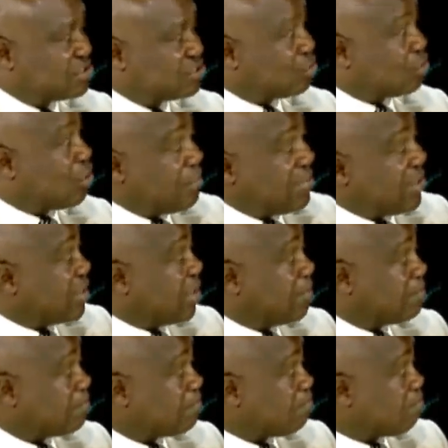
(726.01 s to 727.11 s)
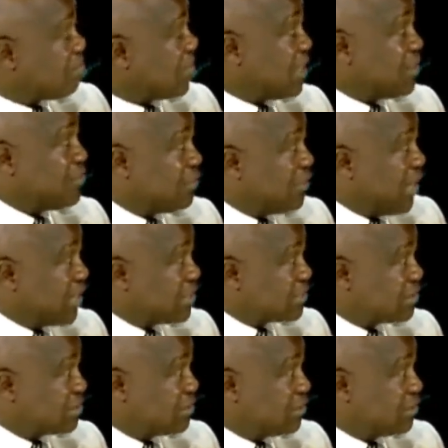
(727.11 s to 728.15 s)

to commit them, they do that.